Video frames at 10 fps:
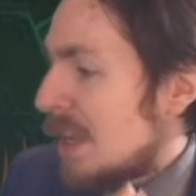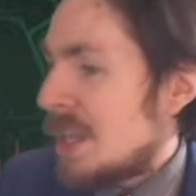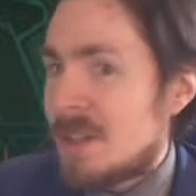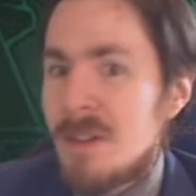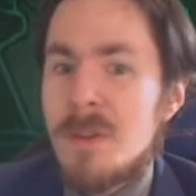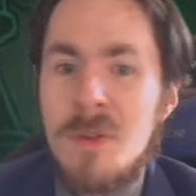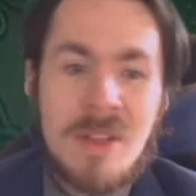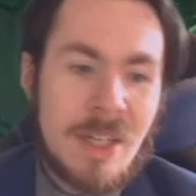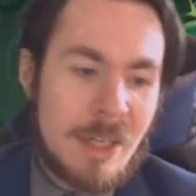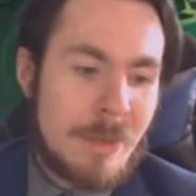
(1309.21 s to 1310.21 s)
And there are a few
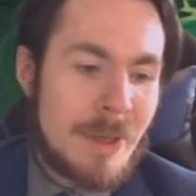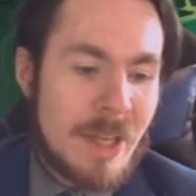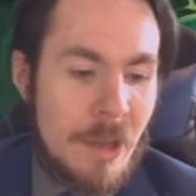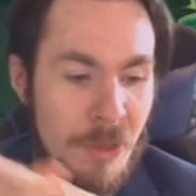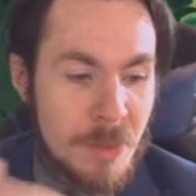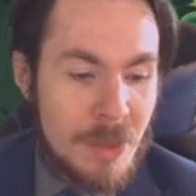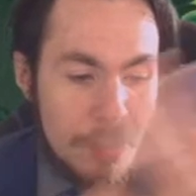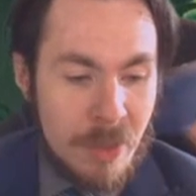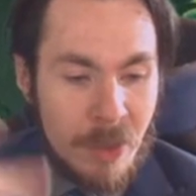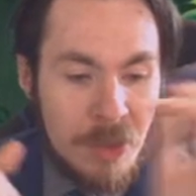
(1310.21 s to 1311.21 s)
things I care about counters, but
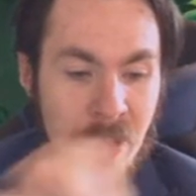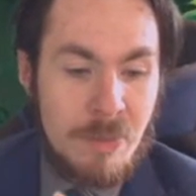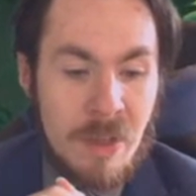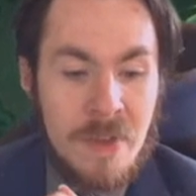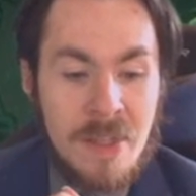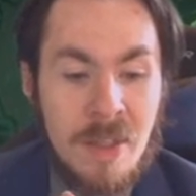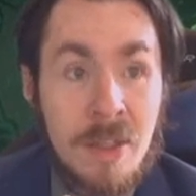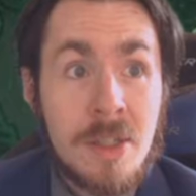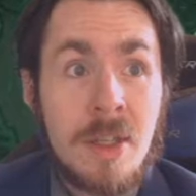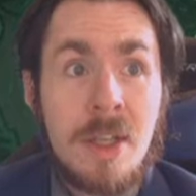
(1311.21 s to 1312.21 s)
those are largely in previous
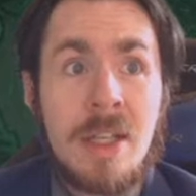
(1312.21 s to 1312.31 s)
things.